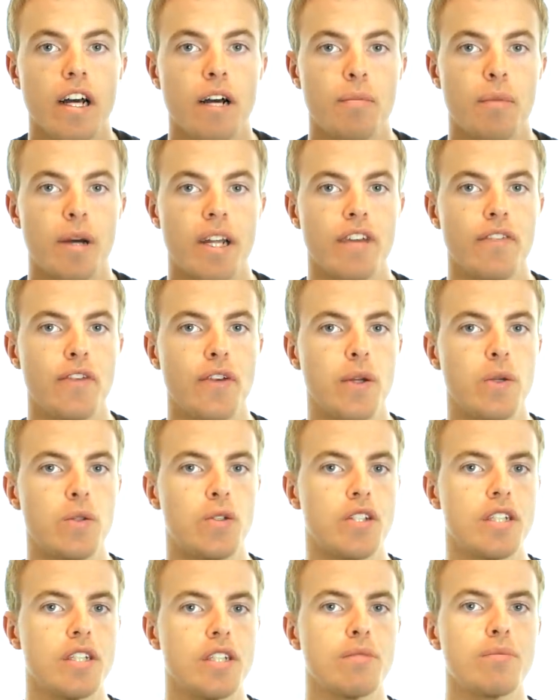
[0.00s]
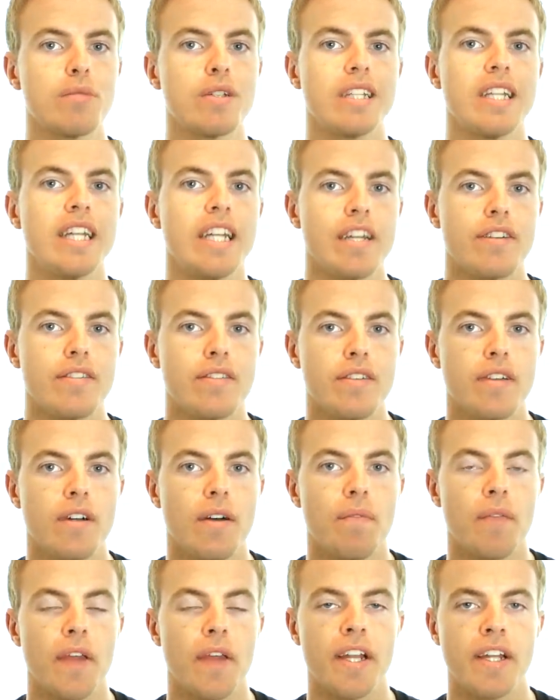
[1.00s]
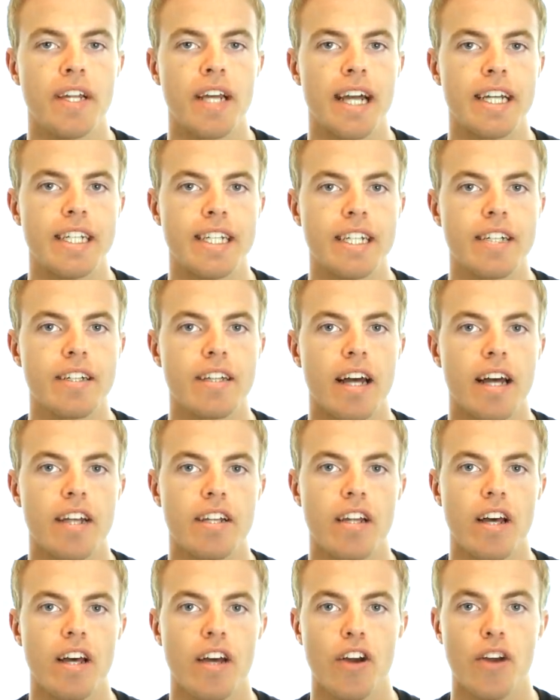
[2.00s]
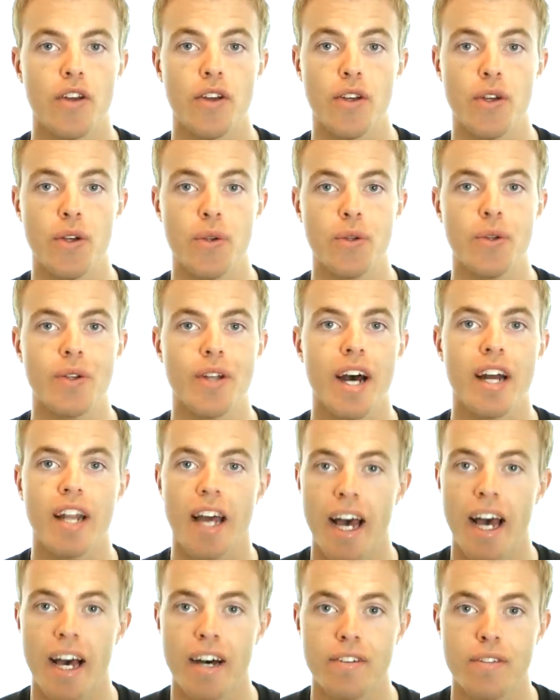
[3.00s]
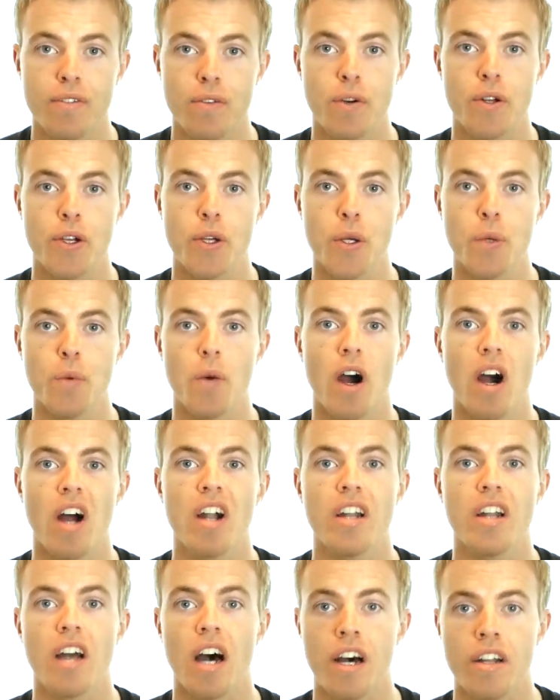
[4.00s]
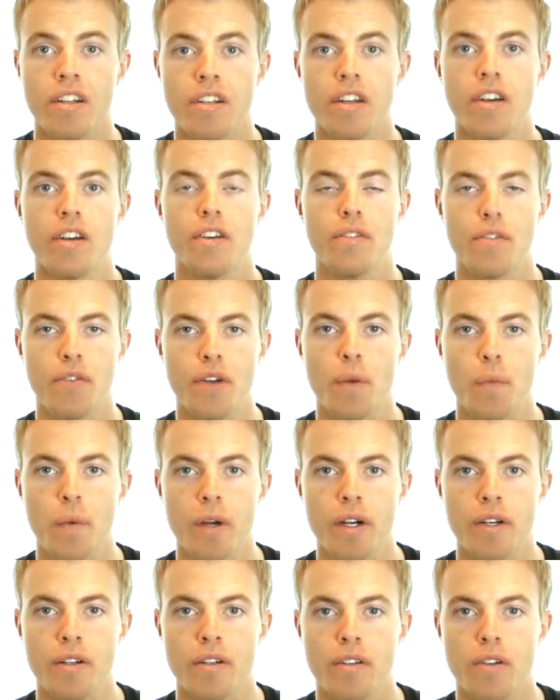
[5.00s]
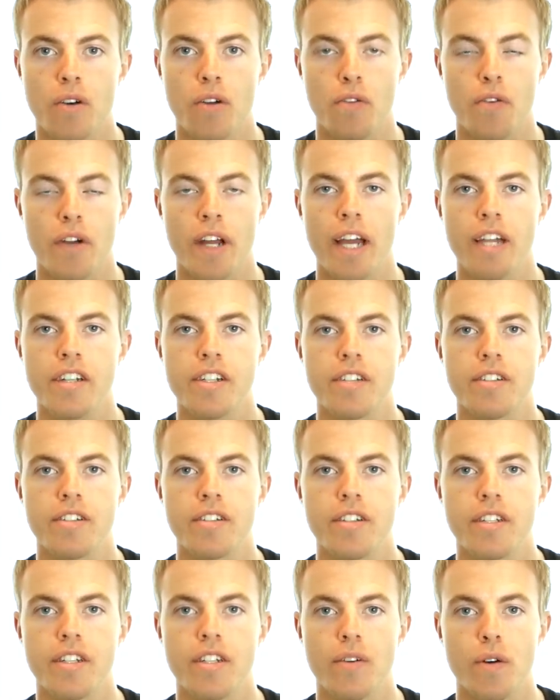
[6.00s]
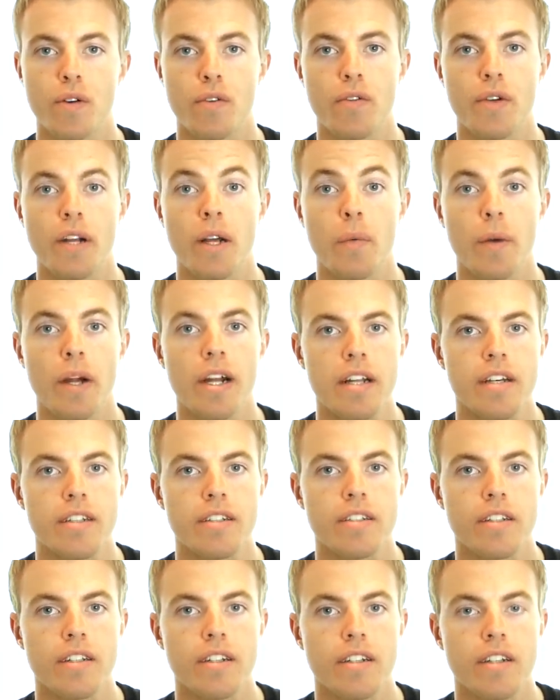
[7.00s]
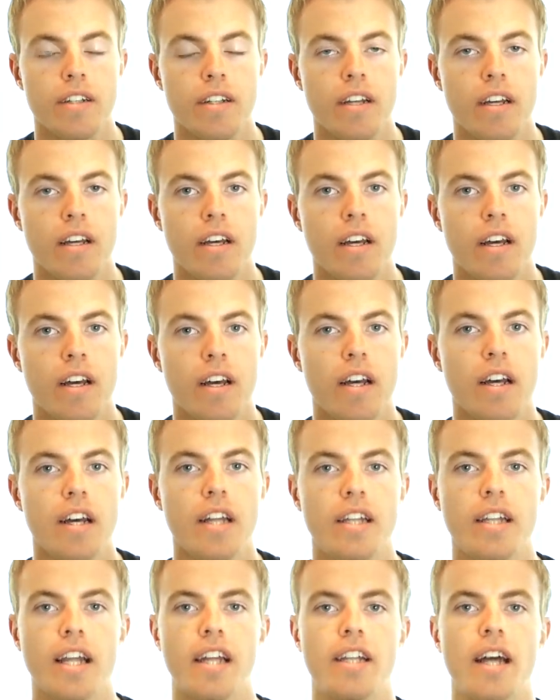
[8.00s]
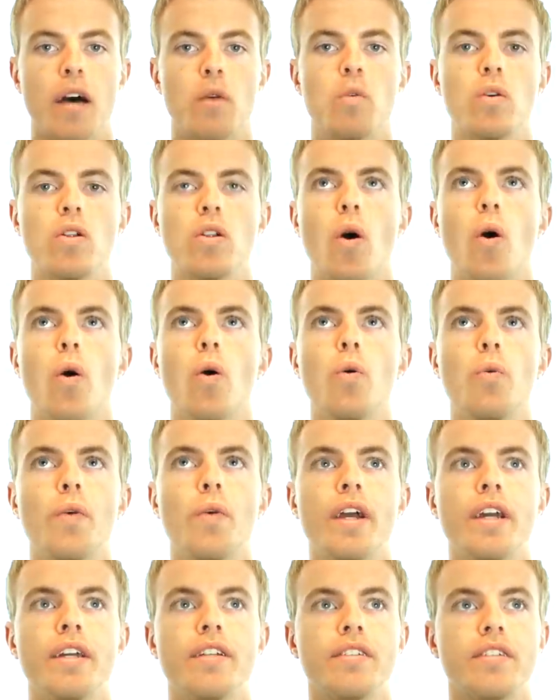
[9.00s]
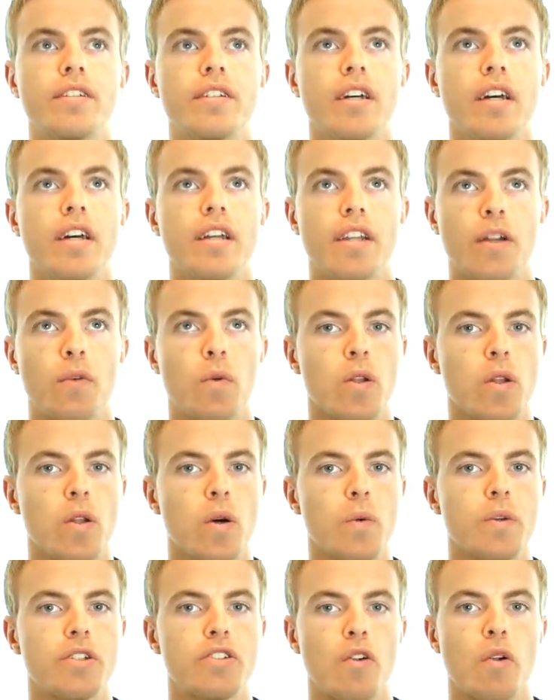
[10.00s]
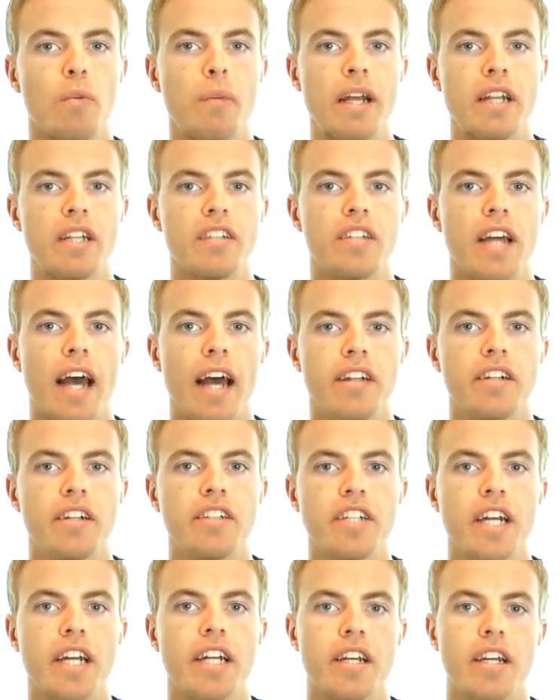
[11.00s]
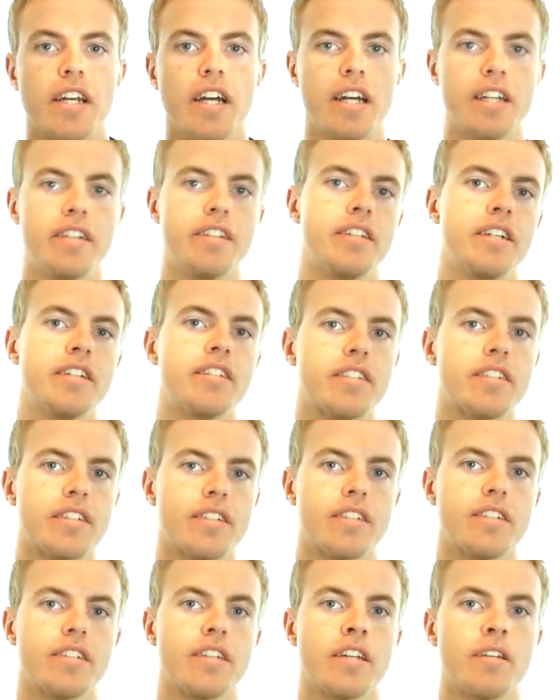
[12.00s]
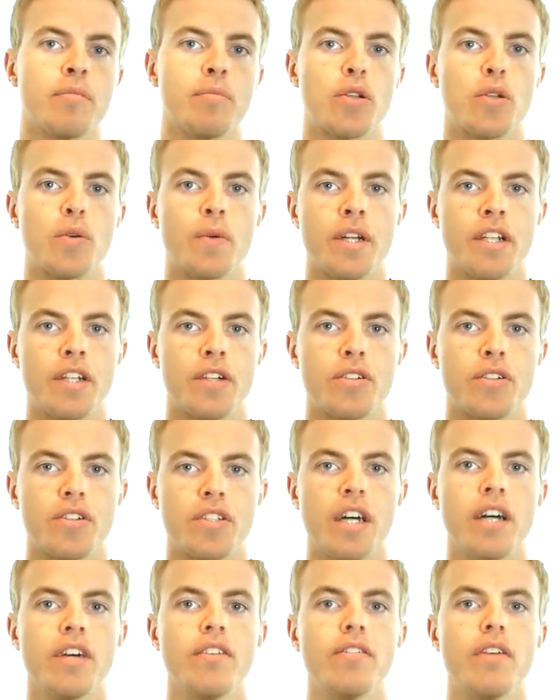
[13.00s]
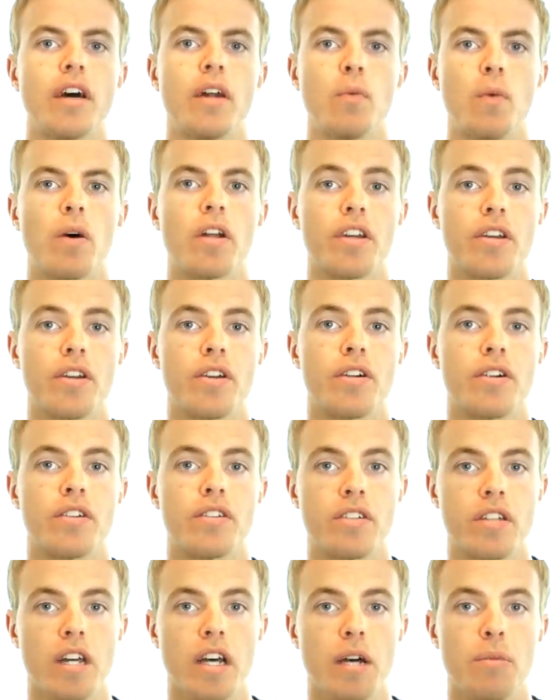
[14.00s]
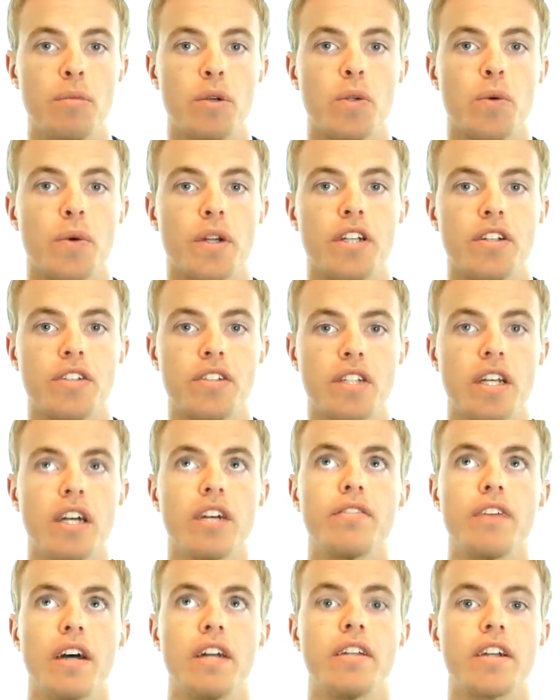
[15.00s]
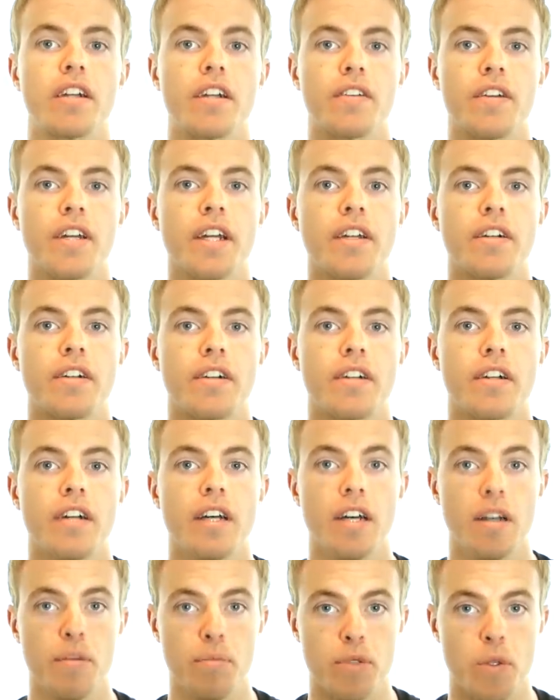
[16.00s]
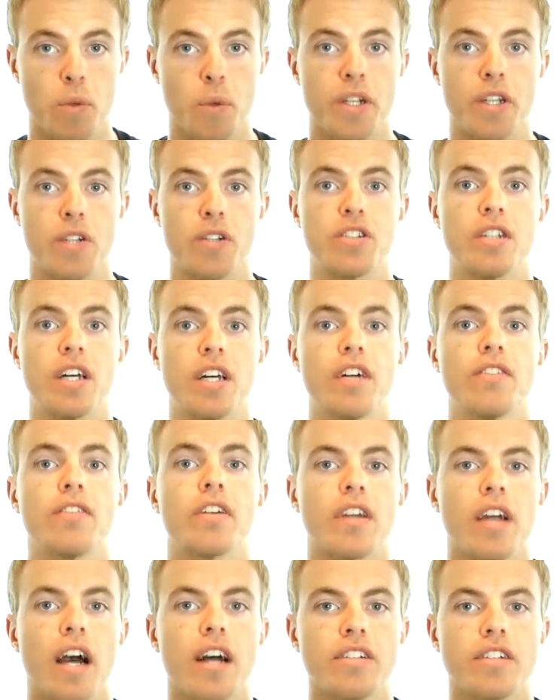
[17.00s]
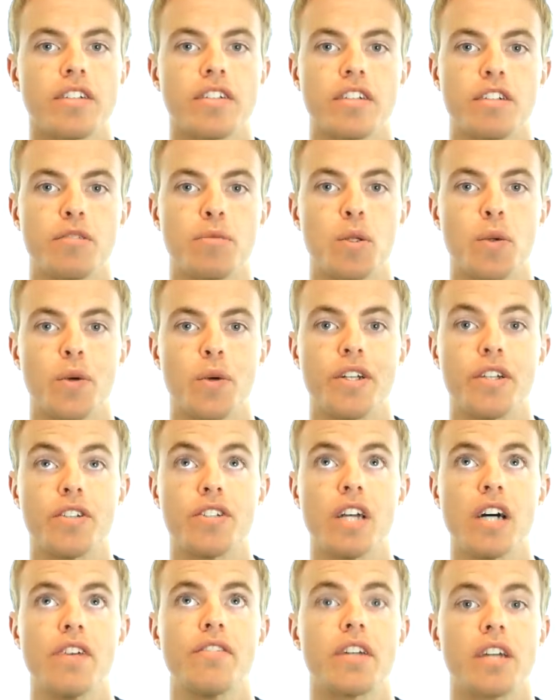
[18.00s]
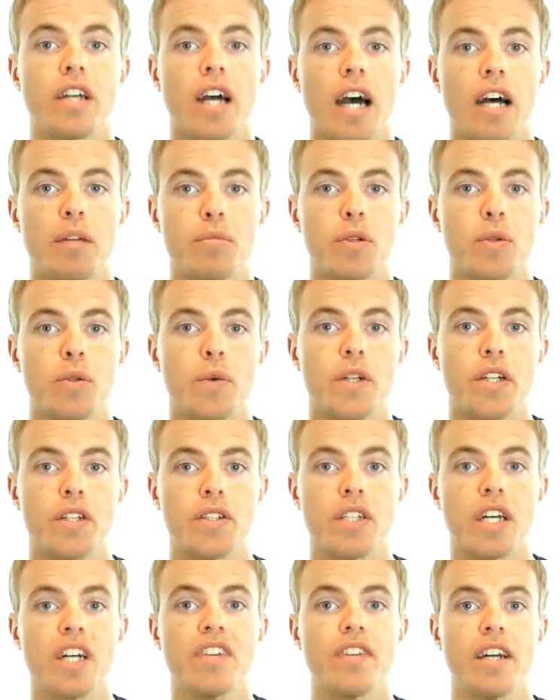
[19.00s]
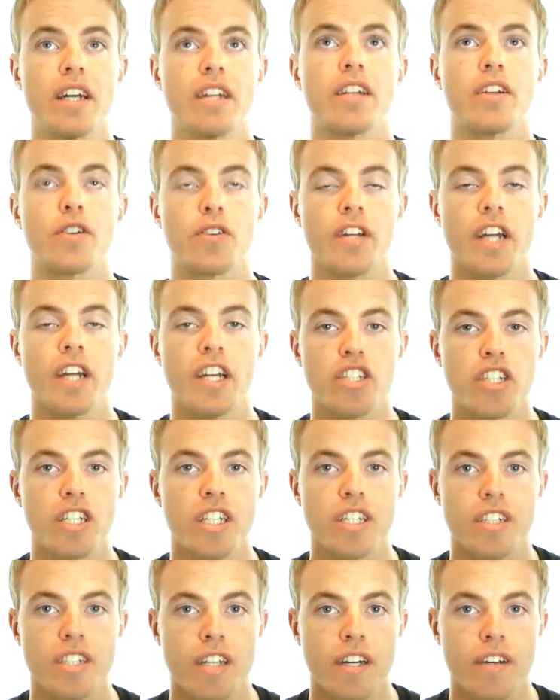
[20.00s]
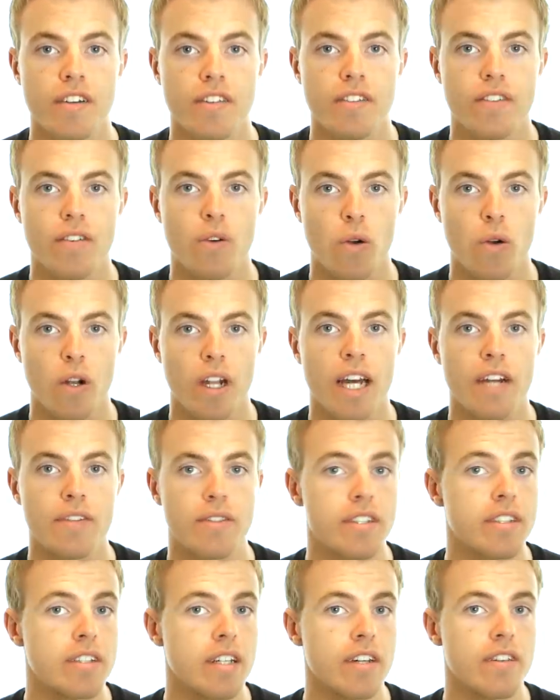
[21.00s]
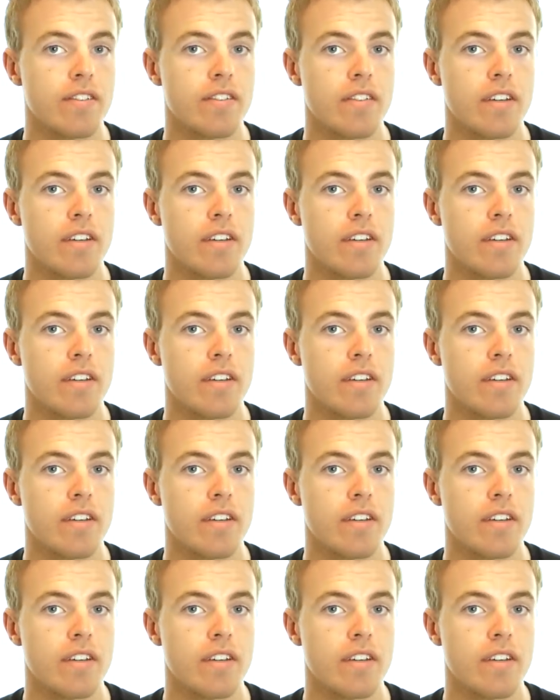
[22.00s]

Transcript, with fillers: But if you still believe in the idea that you do not have or you are not free will or free agency or free awareness, then that will always there will always remain this energetic distancing between yourself and what occurs, between yourself and the Creator, between yourself and consciousness, between yourself and God, between yourself and creation itself or life itself.